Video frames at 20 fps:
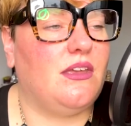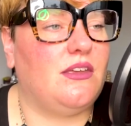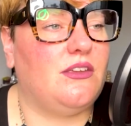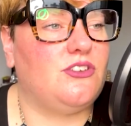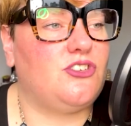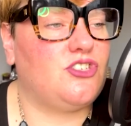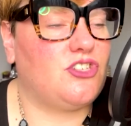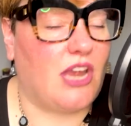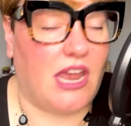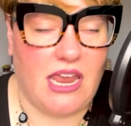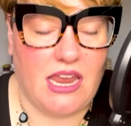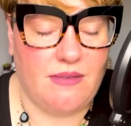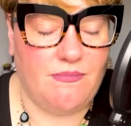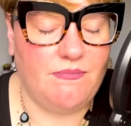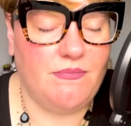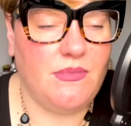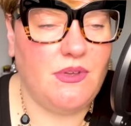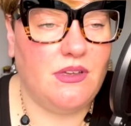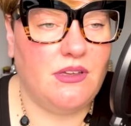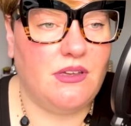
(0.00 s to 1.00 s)

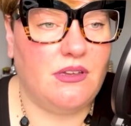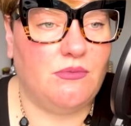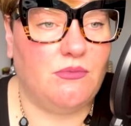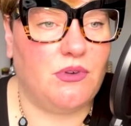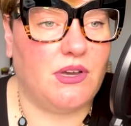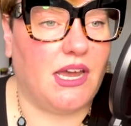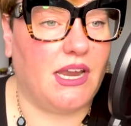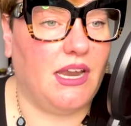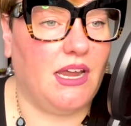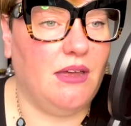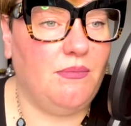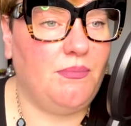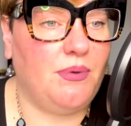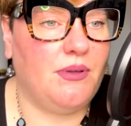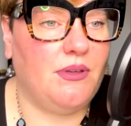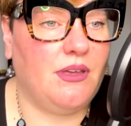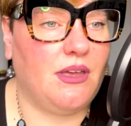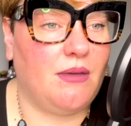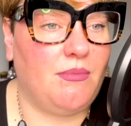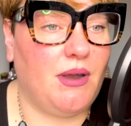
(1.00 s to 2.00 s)
shame will get up
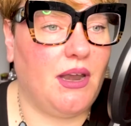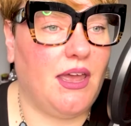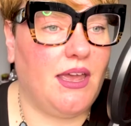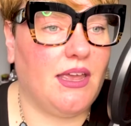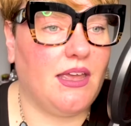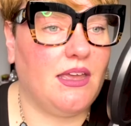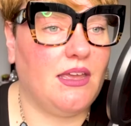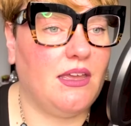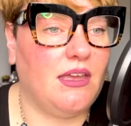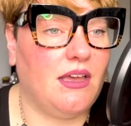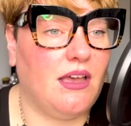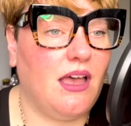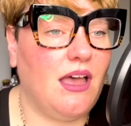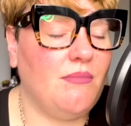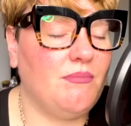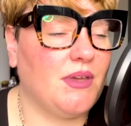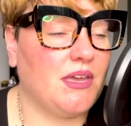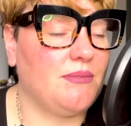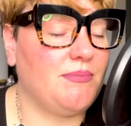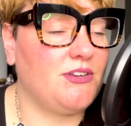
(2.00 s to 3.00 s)
and be like,
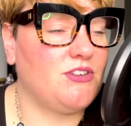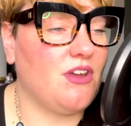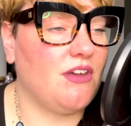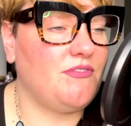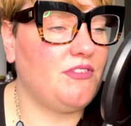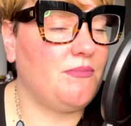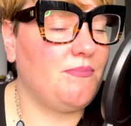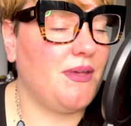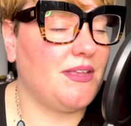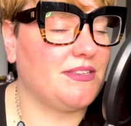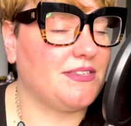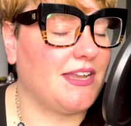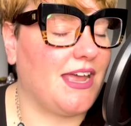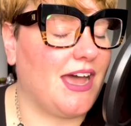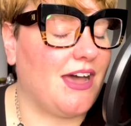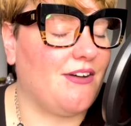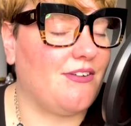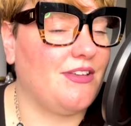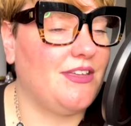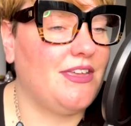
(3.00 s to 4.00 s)
I'm going to be driving the bus
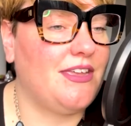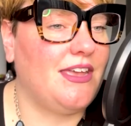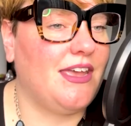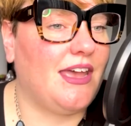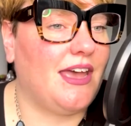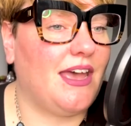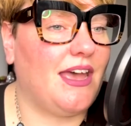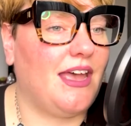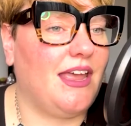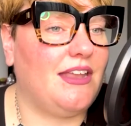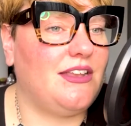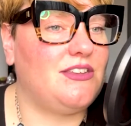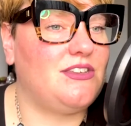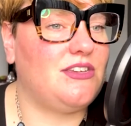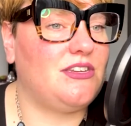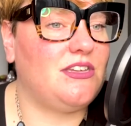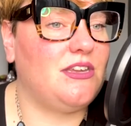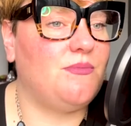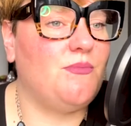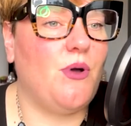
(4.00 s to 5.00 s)
now. And
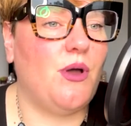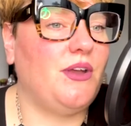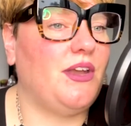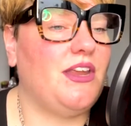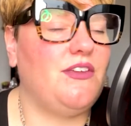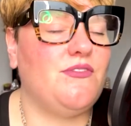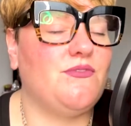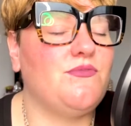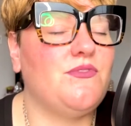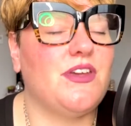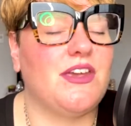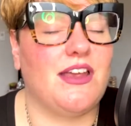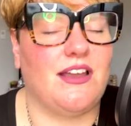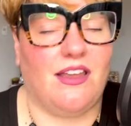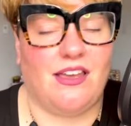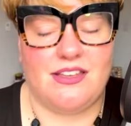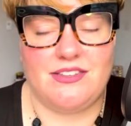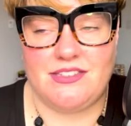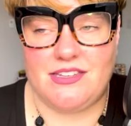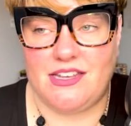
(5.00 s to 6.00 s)
you won't even
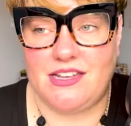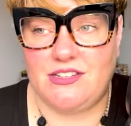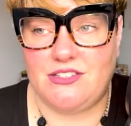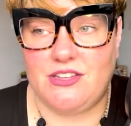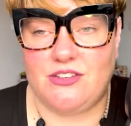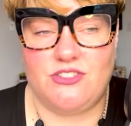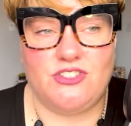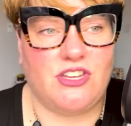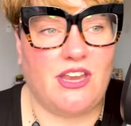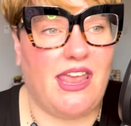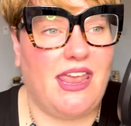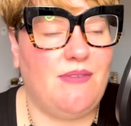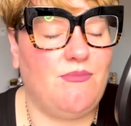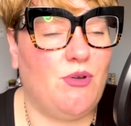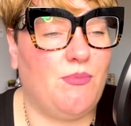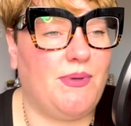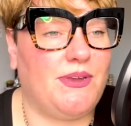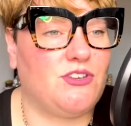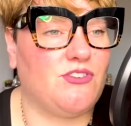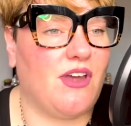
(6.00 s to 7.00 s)
realize it. And so shame
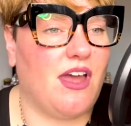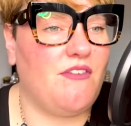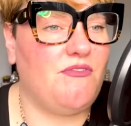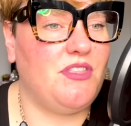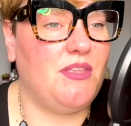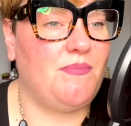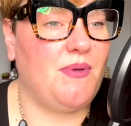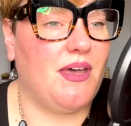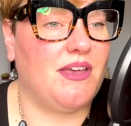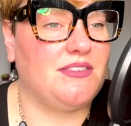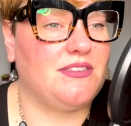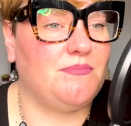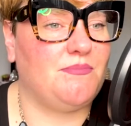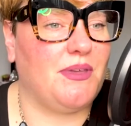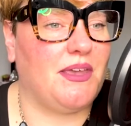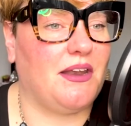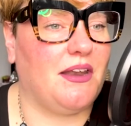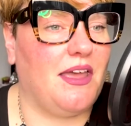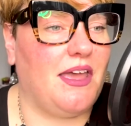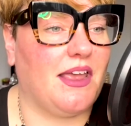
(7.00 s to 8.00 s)
will be driving the bus and
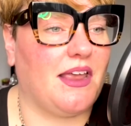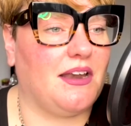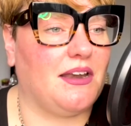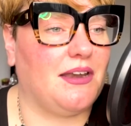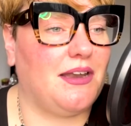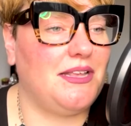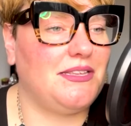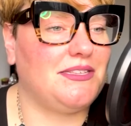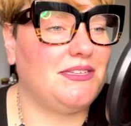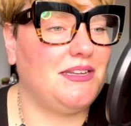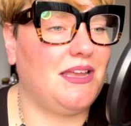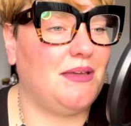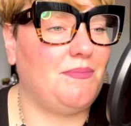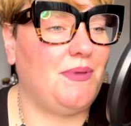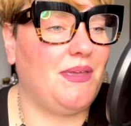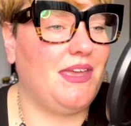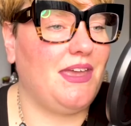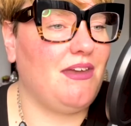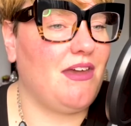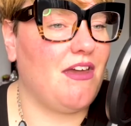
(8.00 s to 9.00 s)
being like, listen up
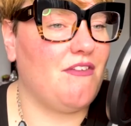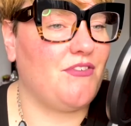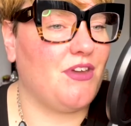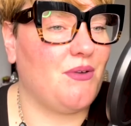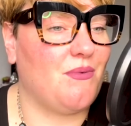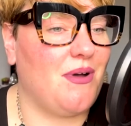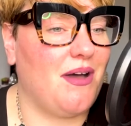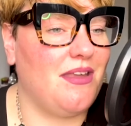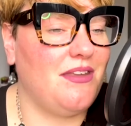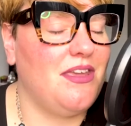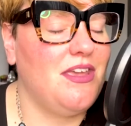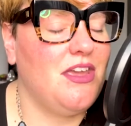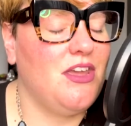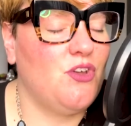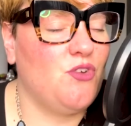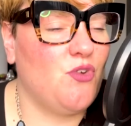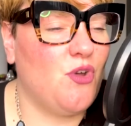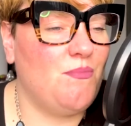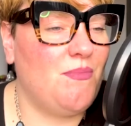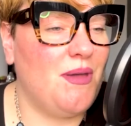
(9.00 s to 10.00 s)
here, everyone.
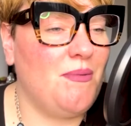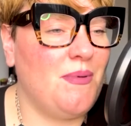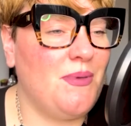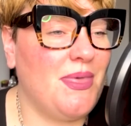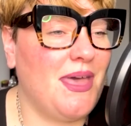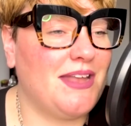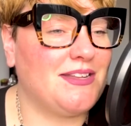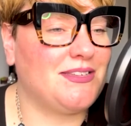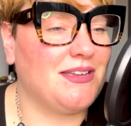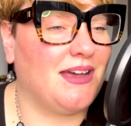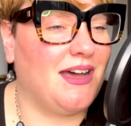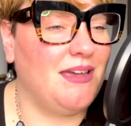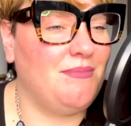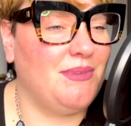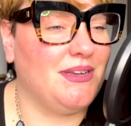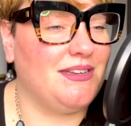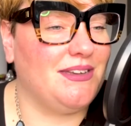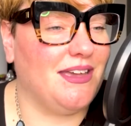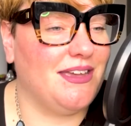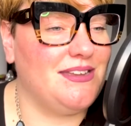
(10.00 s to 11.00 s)
Remember that time
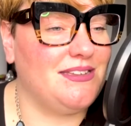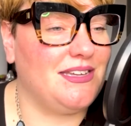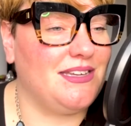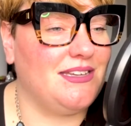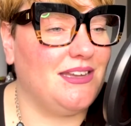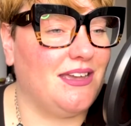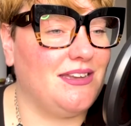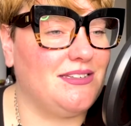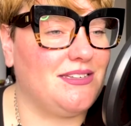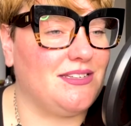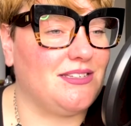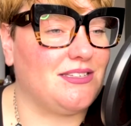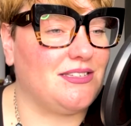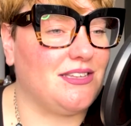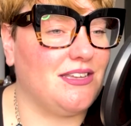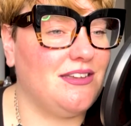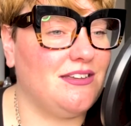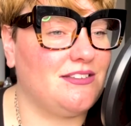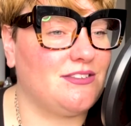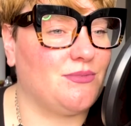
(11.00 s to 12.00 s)
in
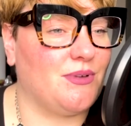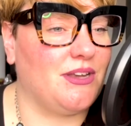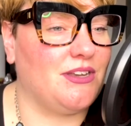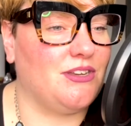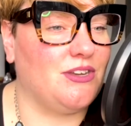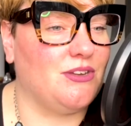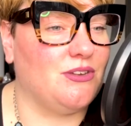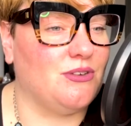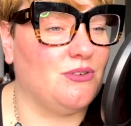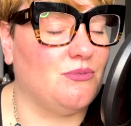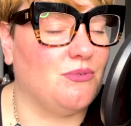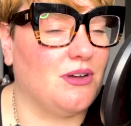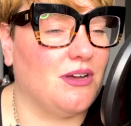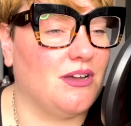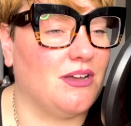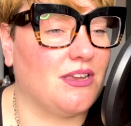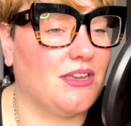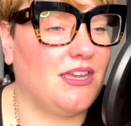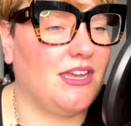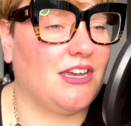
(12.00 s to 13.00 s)
1996 when you
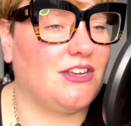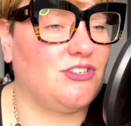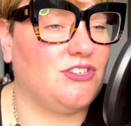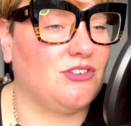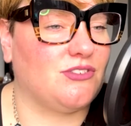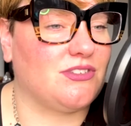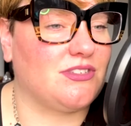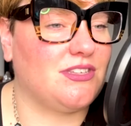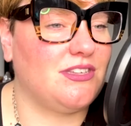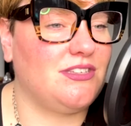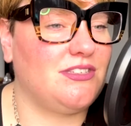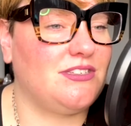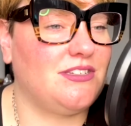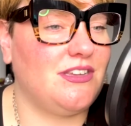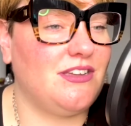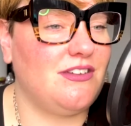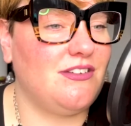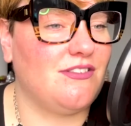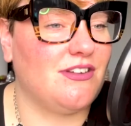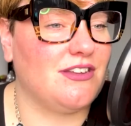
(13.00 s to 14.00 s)
kicked your
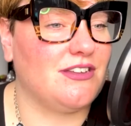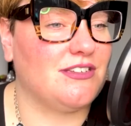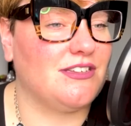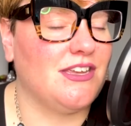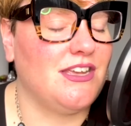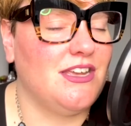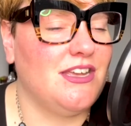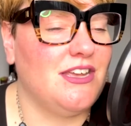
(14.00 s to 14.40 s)
sister and